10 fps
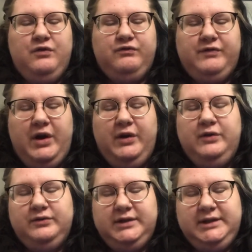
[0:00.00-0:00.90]

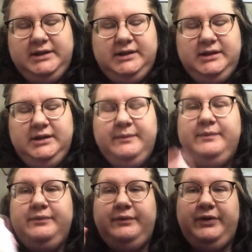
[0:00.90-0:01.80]
Rose
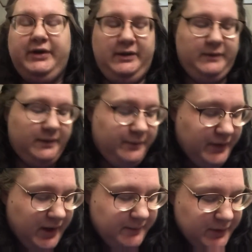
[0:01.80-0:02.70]
3-in-1
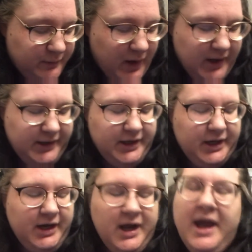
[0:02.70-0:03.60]
primer water.